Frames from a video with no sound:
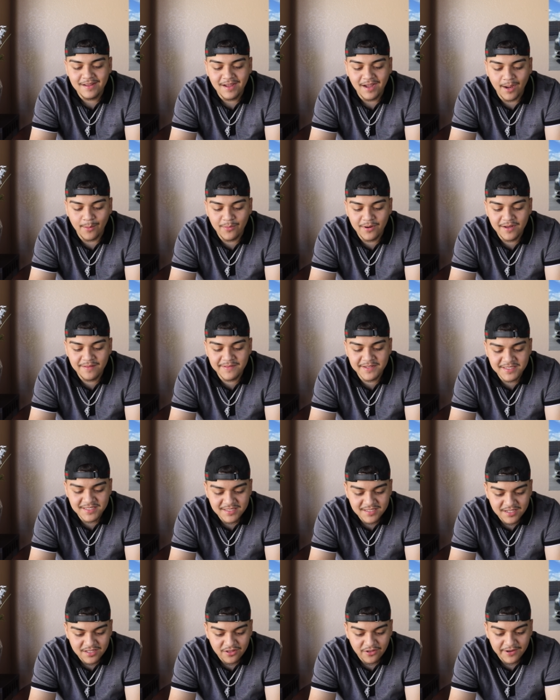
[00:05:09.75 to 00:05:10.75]
I believe this
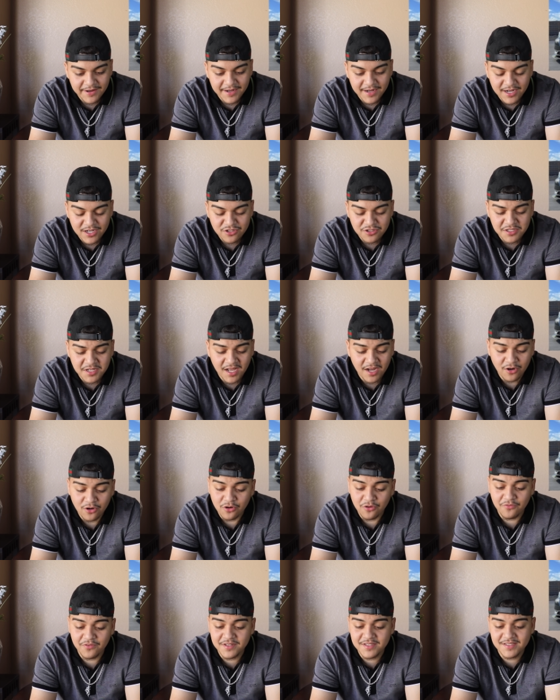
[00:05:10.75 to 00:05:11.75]
is a 300. I don't
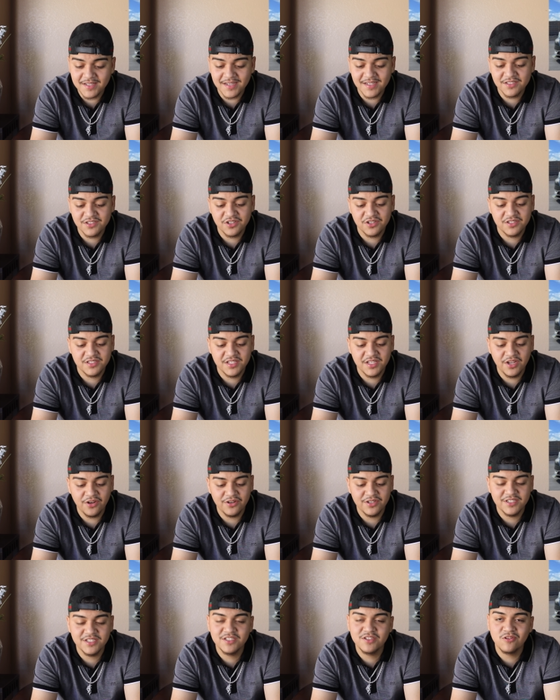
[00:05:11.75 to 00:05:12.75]
know if it's the SRT
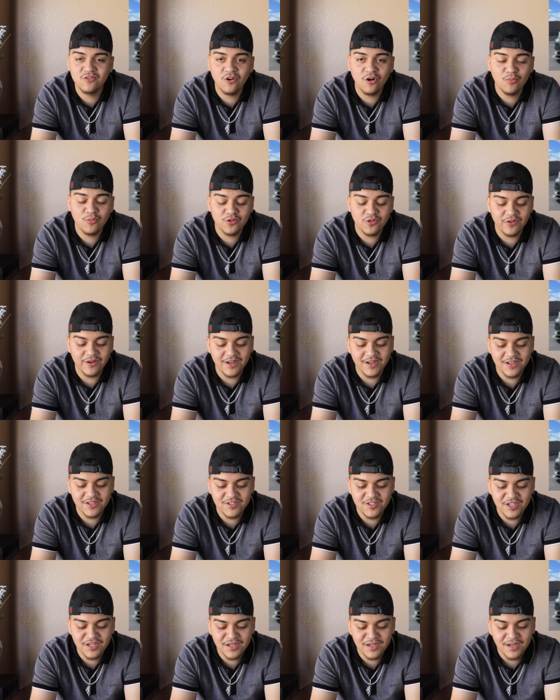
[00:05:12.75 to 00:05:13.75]
or just a normal
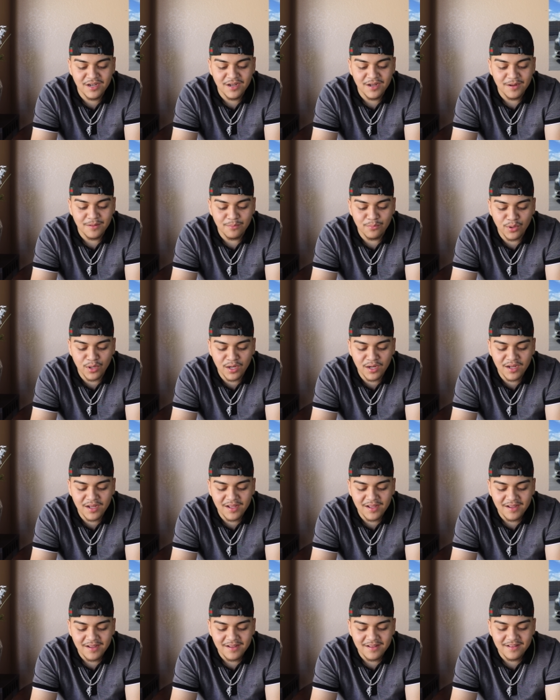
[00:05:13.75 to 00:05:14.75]
300,
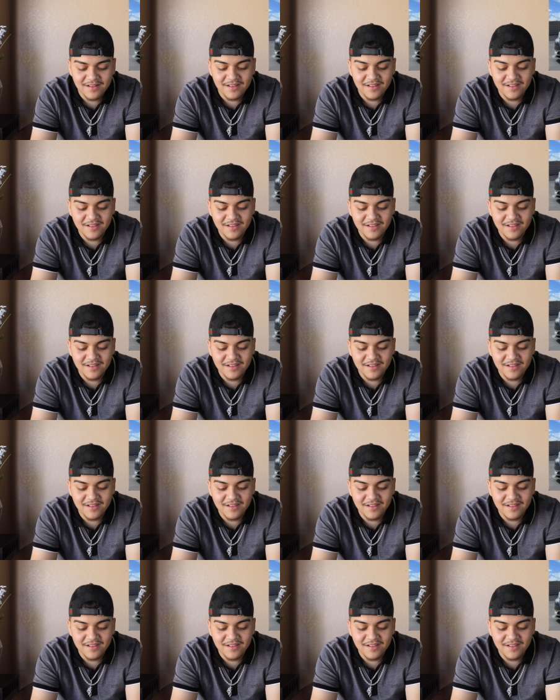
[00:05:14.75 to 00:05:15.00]
but